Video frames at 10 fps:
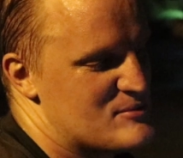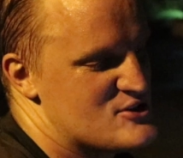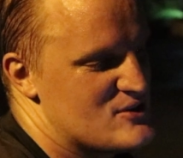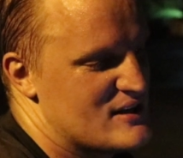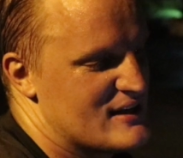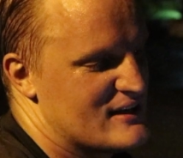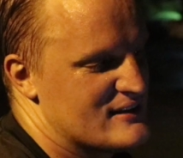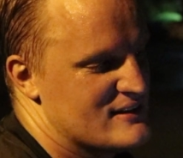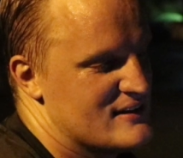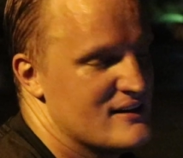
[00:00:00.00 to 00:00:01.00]
up
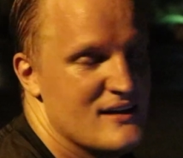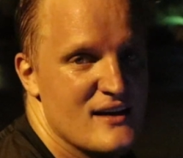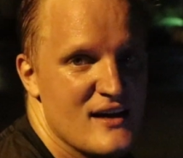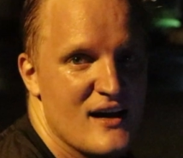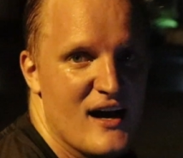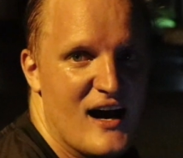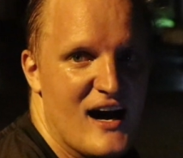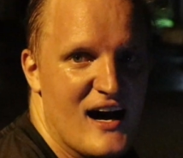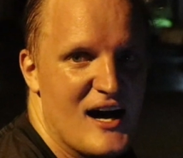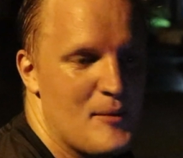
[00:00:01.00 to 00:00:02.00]
shooting
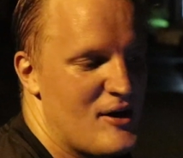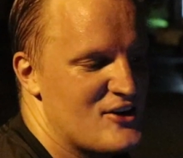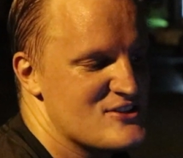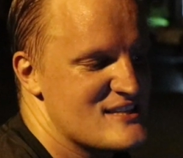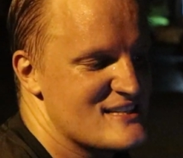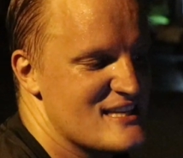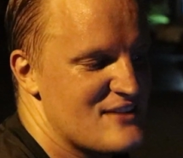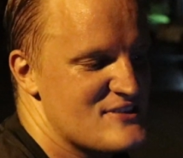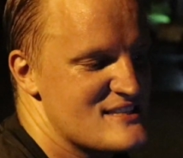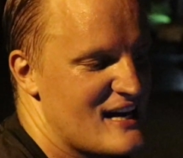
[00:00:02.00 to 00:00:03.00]
160th
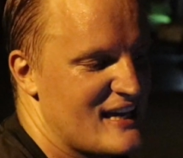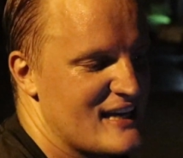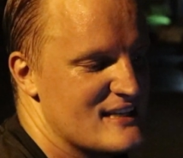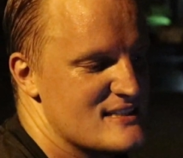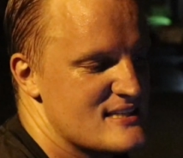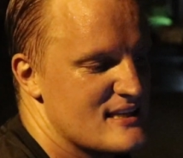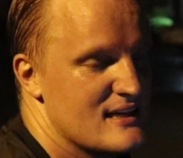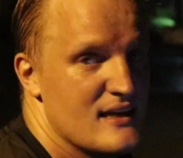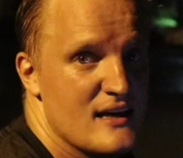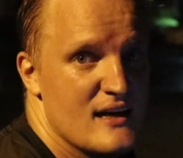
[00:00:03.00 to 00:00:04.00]
of a second,
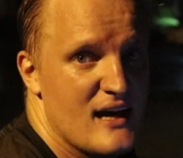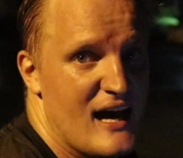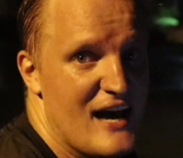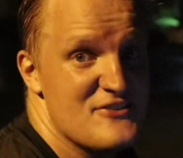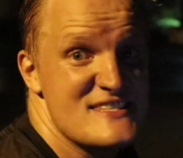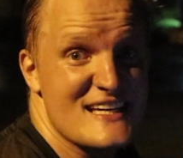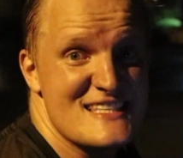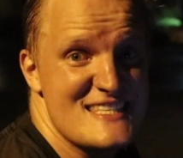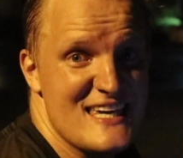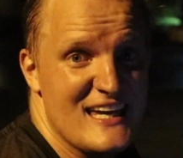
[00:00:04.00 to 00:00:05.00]

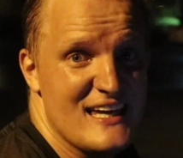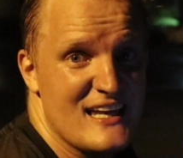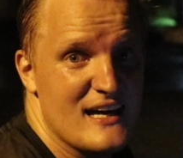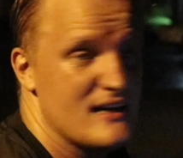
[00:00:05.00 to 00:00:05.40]
f/16.